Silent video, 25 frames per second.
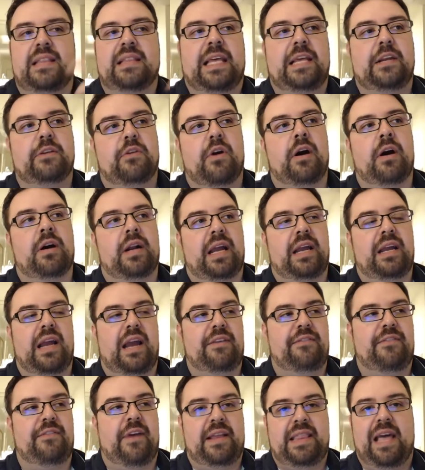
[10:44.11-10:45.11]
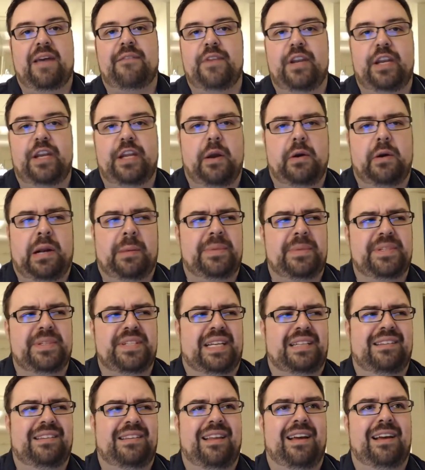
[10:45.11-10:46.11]
And later on, I find that video, and I'm just
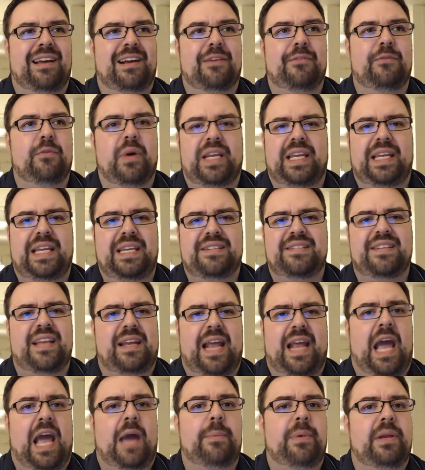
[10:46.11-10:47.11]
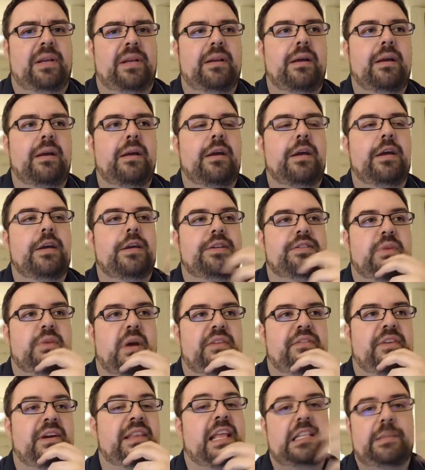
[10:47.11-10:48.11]
like, none of what he said happened. So
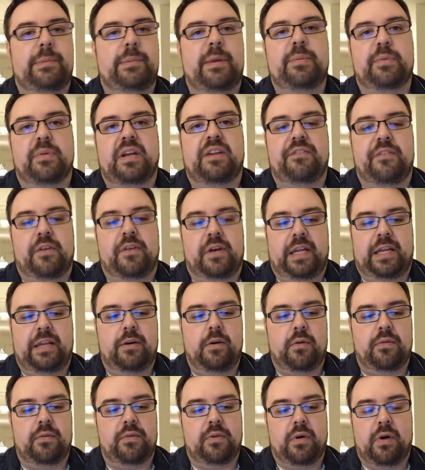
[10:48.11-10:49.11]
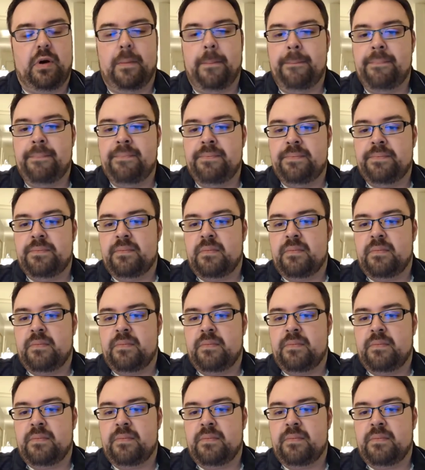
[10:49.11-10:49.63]
I find that to be pretty funny overall.